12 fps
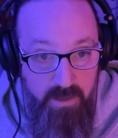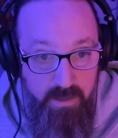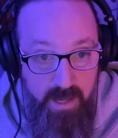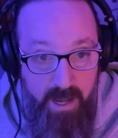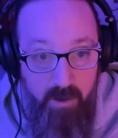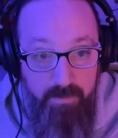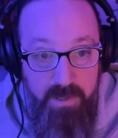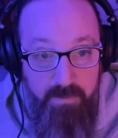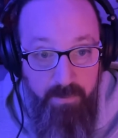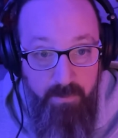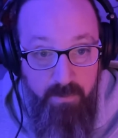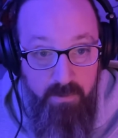Now
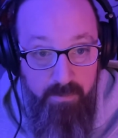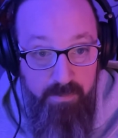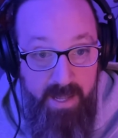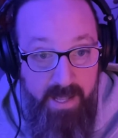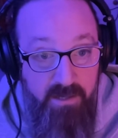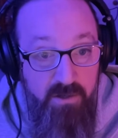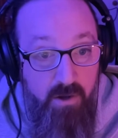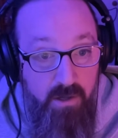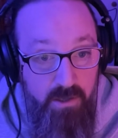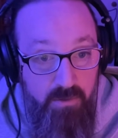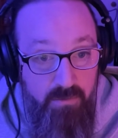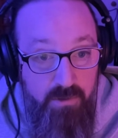people depend
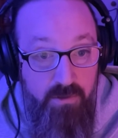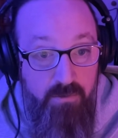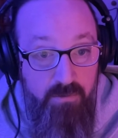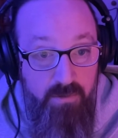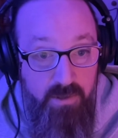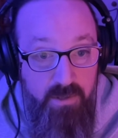on you too,